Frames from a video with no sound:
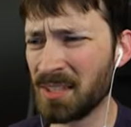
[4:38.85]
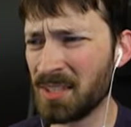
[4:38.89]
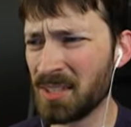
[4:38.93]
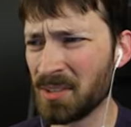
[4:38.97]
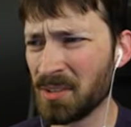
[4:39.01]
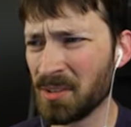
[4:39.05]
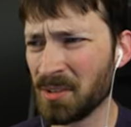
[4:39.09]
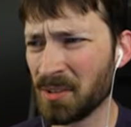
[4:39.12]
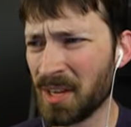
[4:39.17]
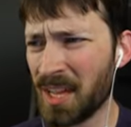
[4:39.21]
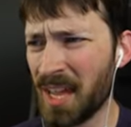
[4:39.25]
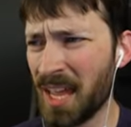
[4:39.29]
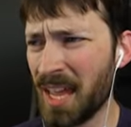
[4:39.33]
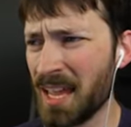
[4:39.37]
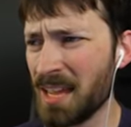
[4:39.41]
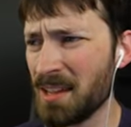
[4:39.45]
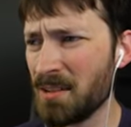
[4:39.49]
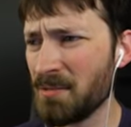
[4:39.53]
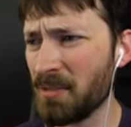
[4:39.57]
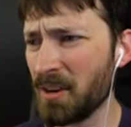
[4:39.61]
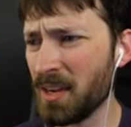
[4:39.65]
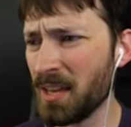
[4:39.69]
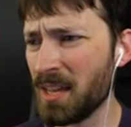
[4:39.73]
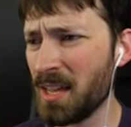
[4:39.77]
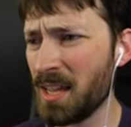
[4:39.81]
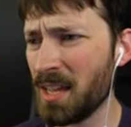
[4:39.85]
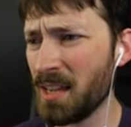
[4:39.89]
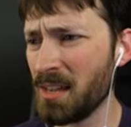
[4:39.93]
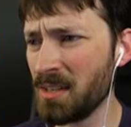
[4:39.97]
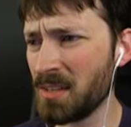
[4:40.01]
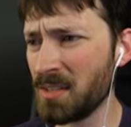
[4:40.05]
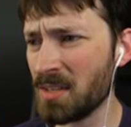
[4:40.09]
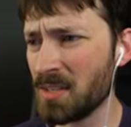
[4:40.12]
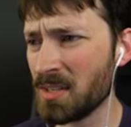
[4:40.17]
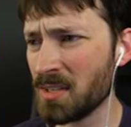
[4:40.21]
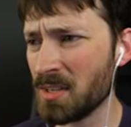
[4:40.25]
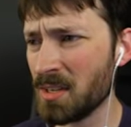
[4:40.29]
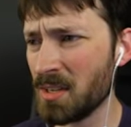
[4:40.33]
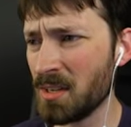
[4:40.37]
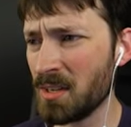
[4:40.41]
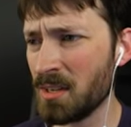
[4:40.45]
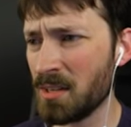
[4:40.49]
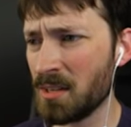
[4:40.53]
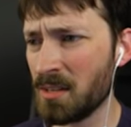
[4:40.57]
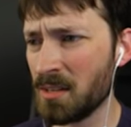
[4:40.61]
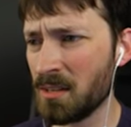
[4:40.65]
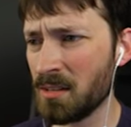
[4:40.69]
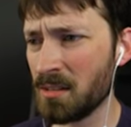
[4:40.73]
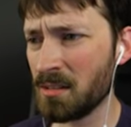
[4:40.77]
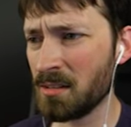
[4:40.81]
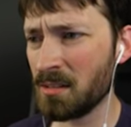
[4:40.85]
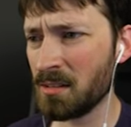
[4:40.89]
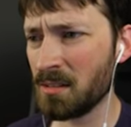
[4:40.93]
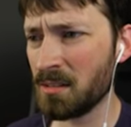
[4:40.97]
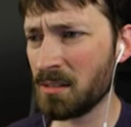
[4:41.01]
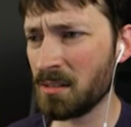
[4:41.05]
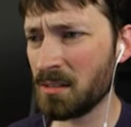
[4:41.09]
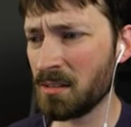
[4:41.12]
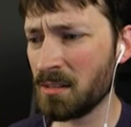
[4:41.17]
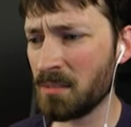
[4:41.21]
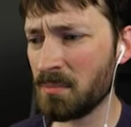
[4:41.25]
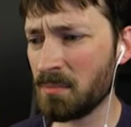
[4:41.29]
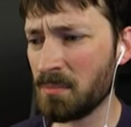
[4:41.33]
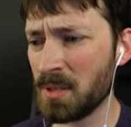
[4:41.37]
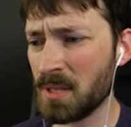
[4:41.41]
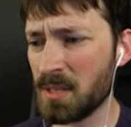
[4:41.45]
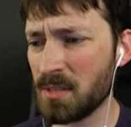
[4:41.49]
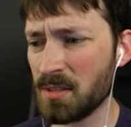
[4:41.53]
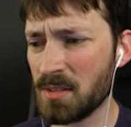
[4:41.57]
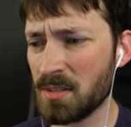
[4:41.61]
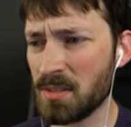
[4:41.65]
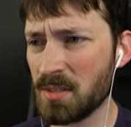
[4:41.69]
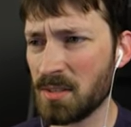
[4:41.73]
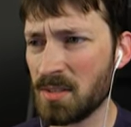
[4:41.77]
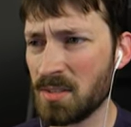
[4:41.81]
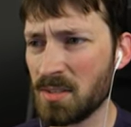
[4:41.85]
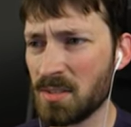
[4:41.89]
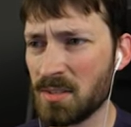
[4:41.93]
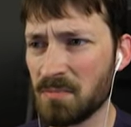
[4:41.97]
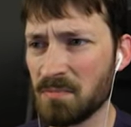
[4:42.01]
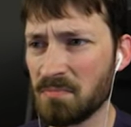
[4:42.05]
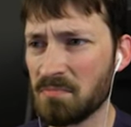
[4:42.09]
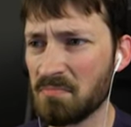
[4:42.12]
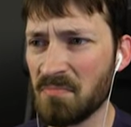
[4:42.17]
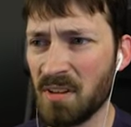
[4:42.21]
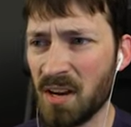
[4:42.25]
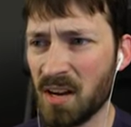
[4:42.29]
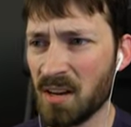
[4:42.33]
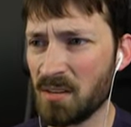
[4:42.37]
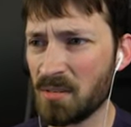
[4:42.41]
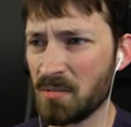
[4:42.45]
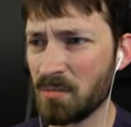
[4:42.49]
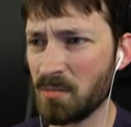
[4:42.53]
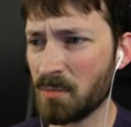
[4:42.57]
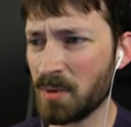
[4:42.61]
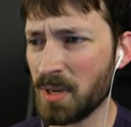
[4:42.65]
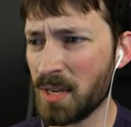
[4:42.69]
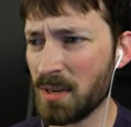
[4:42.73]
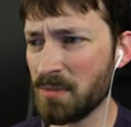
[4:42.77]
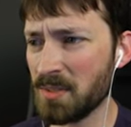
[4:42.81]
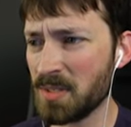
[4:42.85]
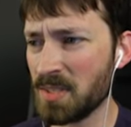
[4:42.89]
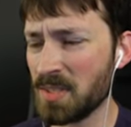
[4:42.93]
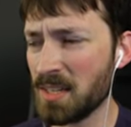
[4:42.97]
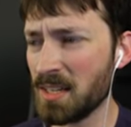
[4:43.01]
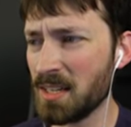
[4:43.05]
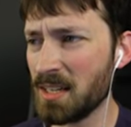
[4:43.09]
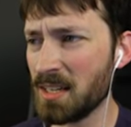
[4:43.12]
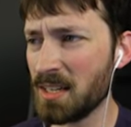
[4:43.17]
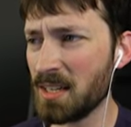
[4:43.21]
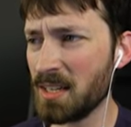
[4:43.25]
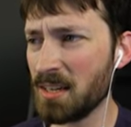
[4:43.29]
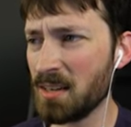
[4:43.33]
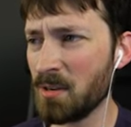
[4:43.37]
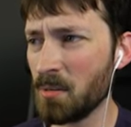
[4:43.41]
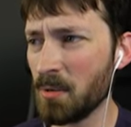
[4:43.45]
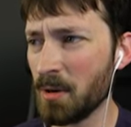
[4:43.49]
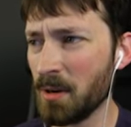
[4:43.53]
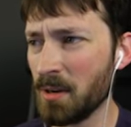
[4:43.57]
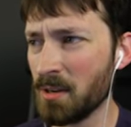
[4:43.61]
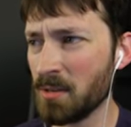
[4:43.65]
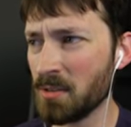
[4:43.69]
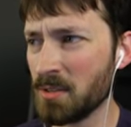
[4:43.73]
to their cave, I guess? Because I don't we haven't seen it anywhere